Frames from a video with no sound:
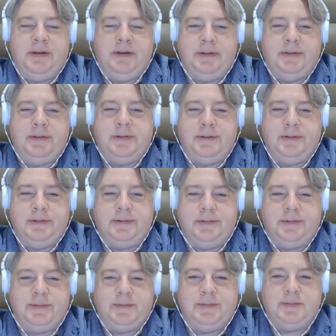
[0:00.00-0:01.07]

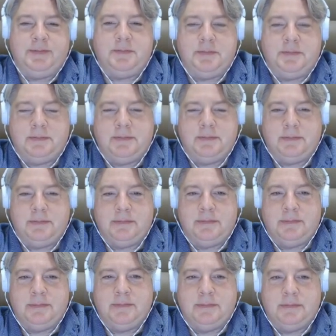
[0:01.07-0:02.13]

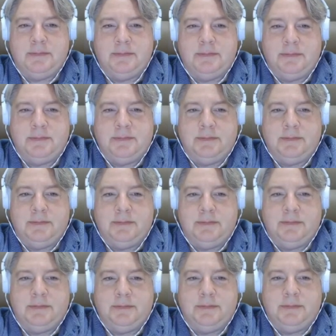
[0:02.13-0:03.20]

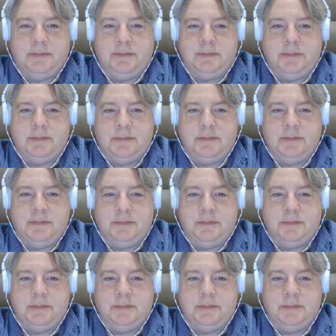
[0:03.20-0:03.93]
No words are spoken by the person on screen.